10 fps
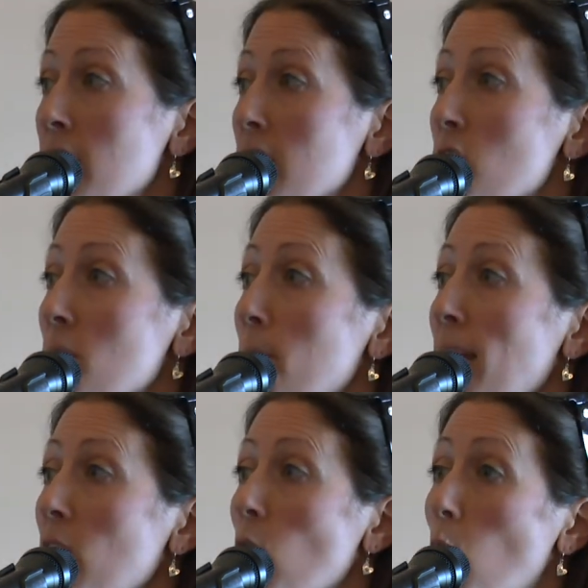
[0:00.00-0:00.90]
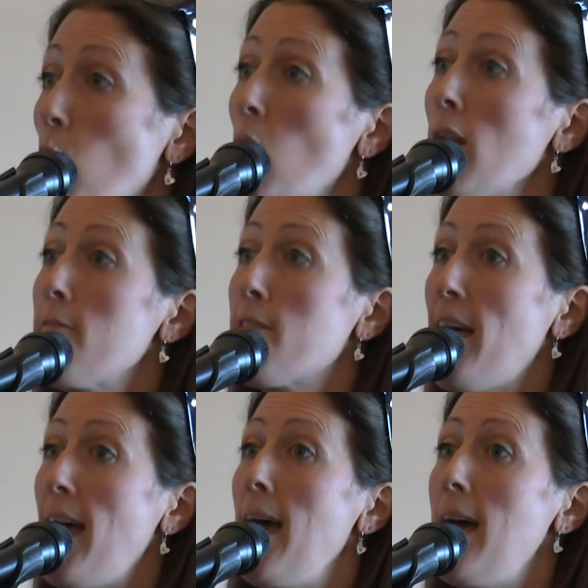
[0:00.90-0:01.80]
So to make all of
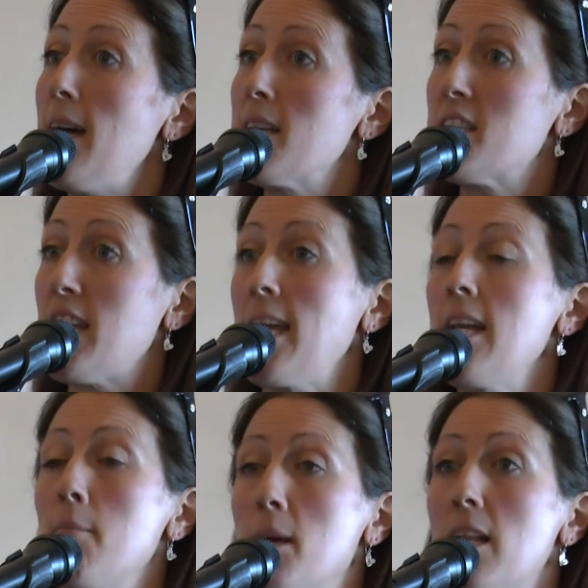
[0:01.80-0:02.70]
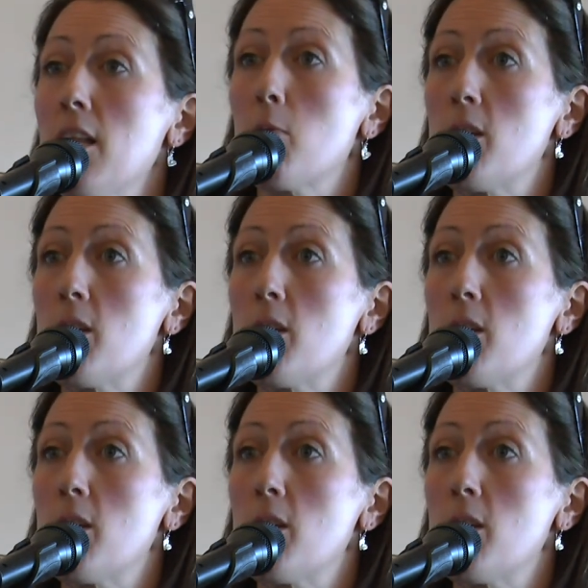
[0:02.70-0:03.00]
their daily milk,